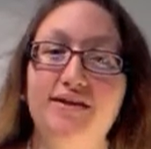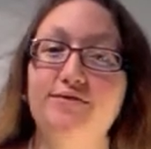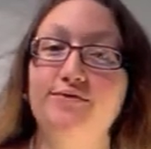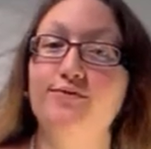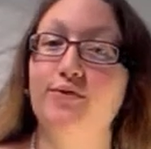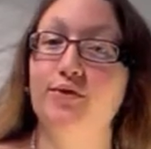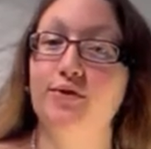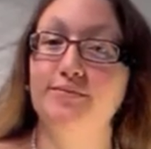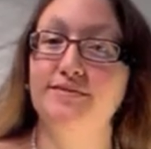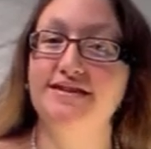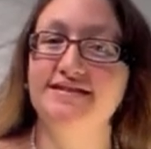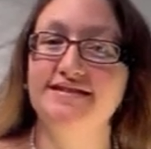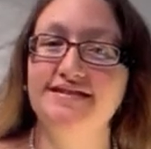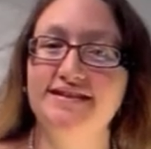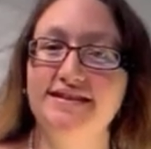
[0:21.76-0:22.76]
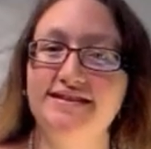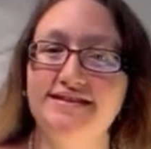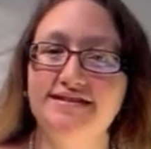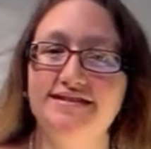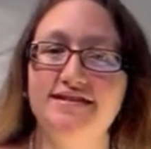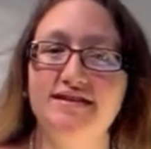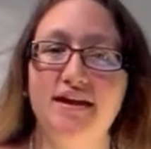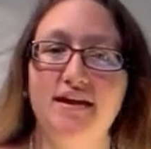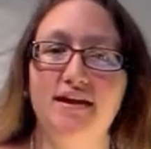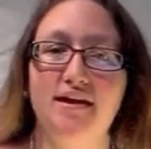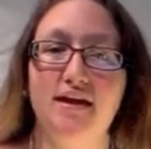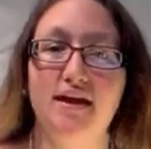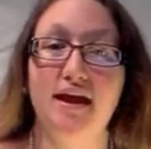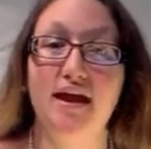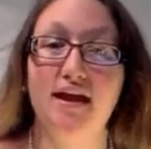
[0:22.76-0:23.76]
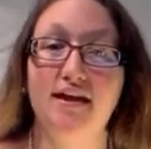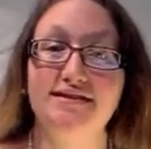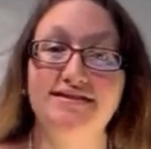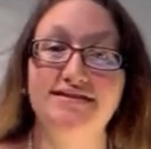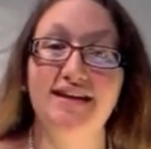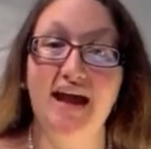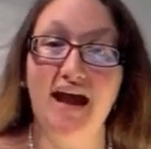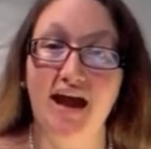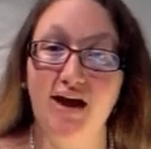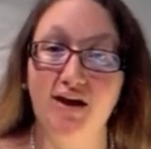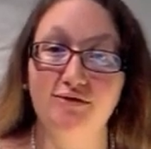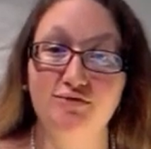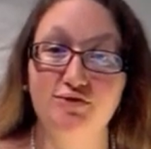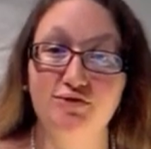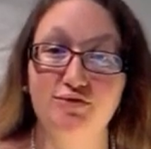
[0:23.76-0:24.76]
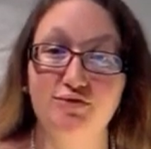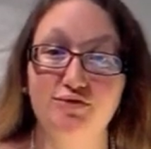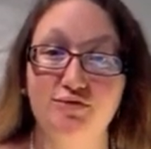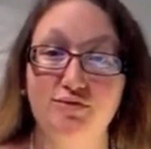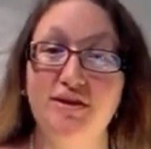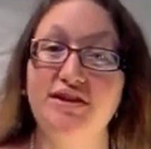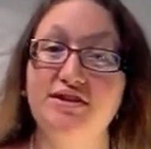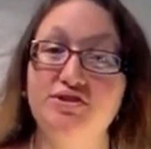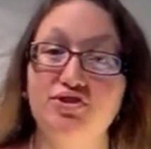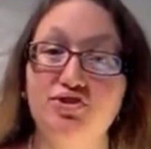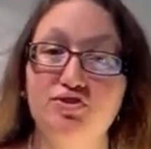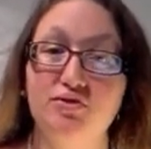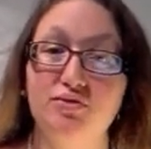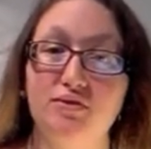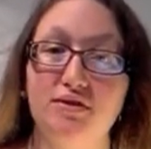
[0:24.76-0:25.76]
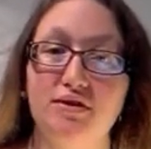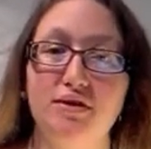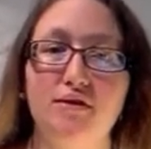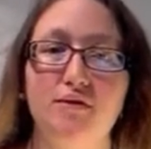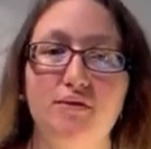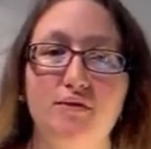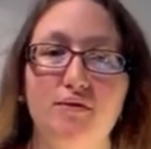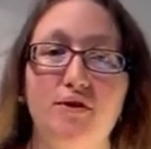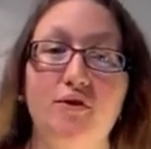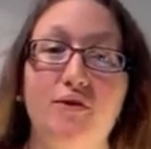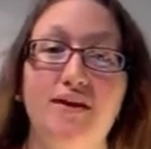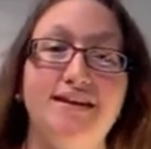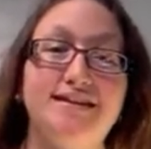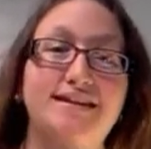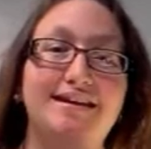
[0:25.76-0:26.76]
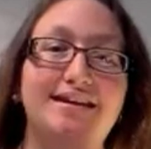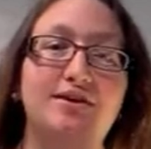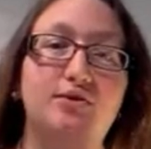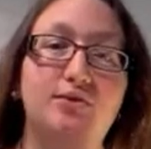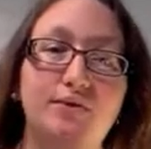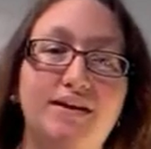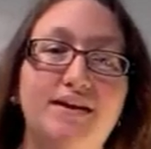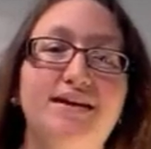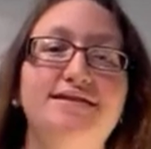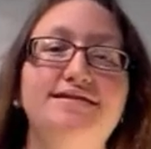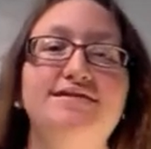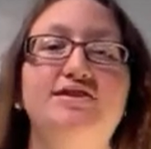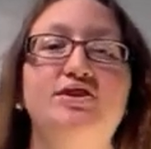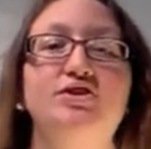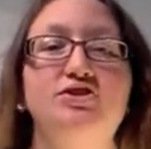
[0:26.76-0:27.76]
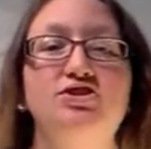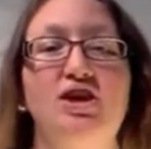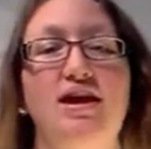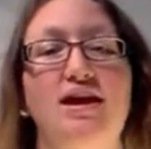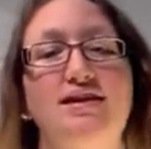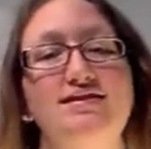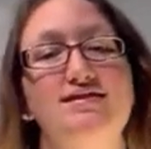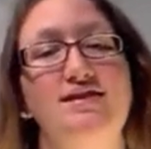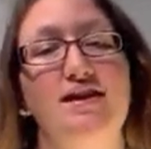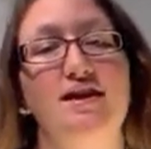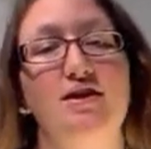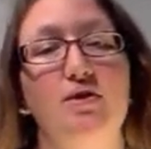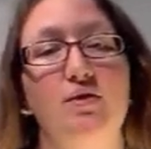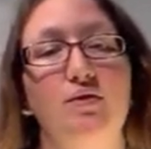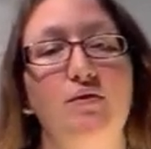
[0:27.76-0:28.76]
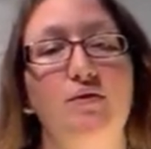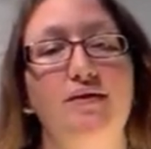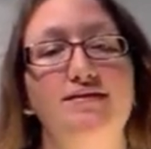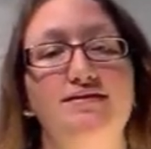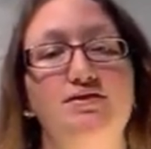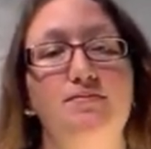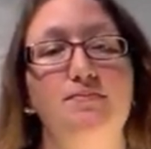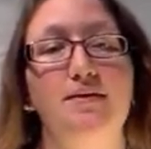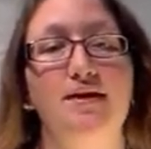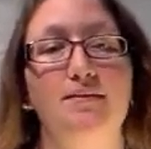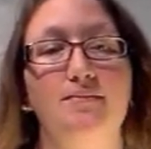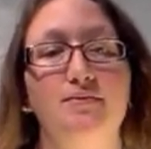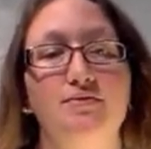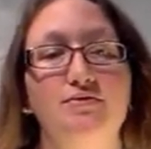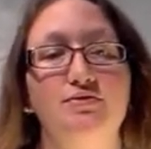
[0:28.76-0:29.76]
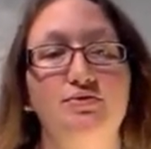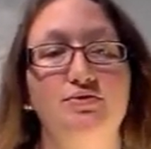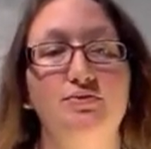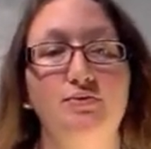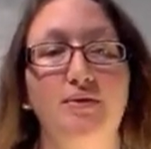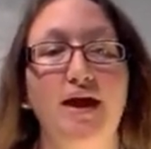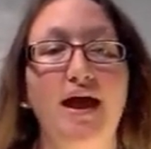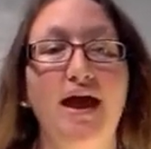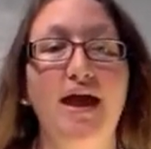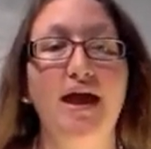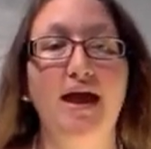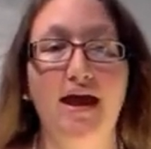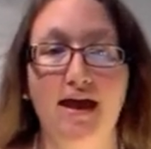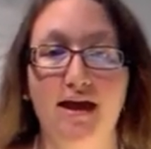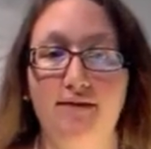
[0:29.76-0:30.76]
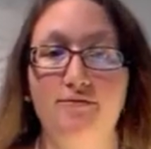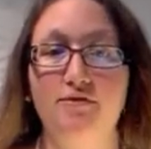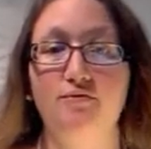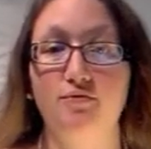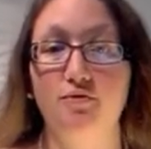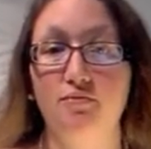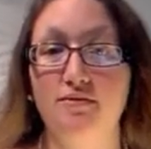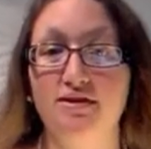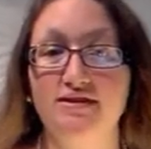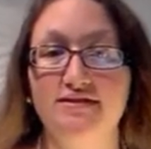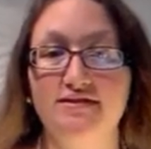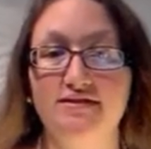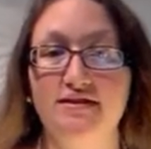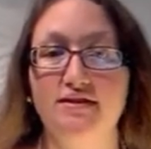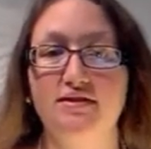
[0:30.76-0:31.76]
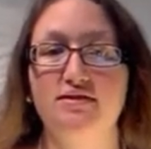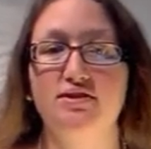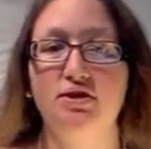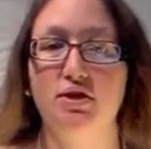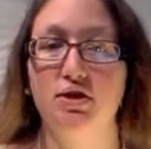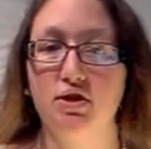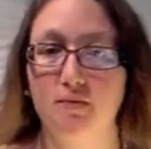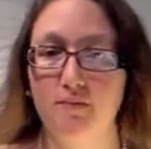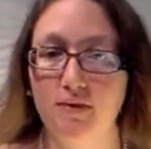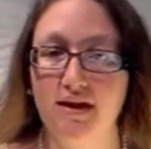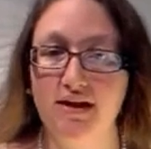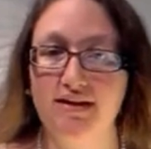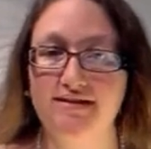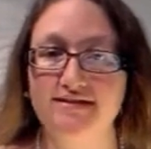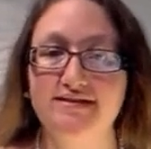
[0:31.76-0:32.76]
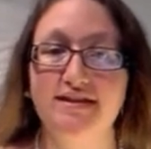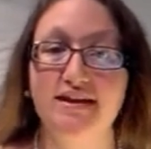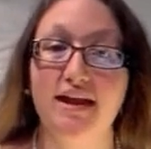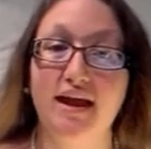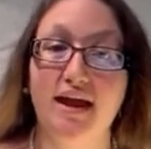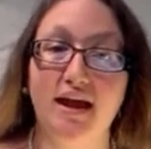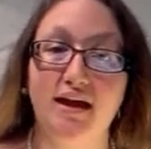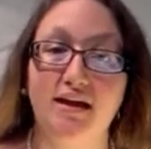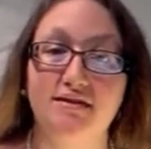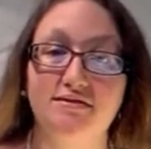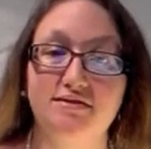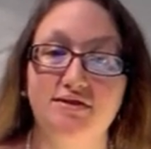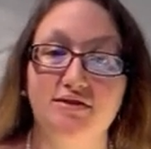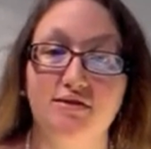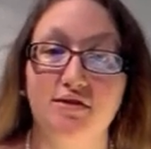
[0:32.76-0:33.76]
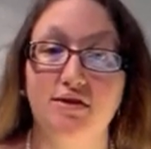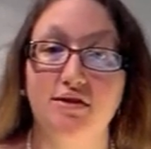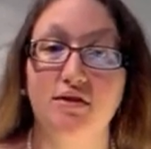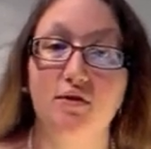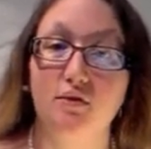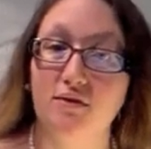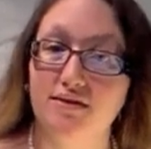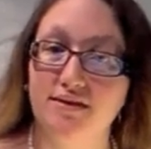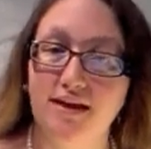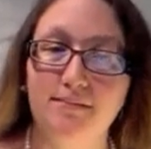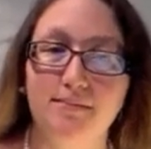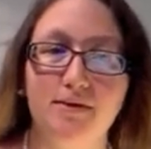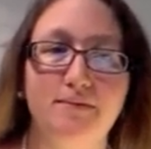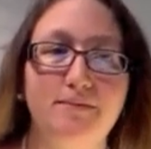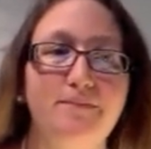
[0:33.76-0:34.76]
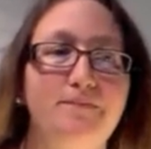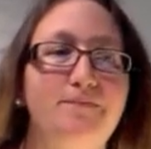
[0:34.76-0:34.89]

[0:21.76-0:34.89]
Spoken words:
informed consent and how to ensure or greatly increase your chance that you're going to be able to have informed consent during your pregnancy and during your labor.